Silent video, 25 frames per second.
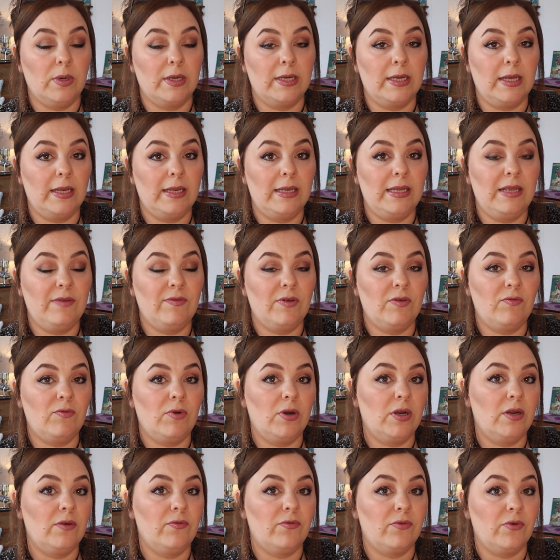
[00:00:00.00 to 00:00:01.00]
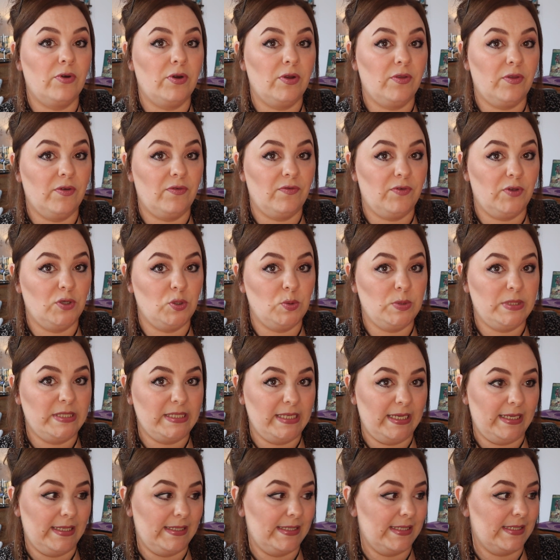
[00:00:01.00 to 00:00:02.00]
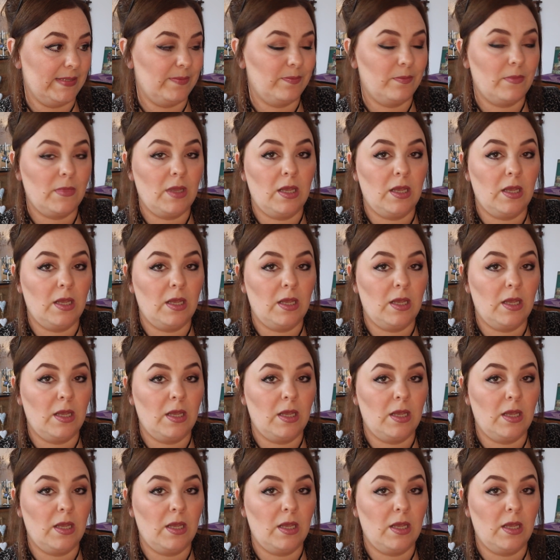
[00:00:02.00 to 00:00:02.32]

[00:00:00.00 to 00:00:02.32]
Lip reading: And I'll leave it running for another few days.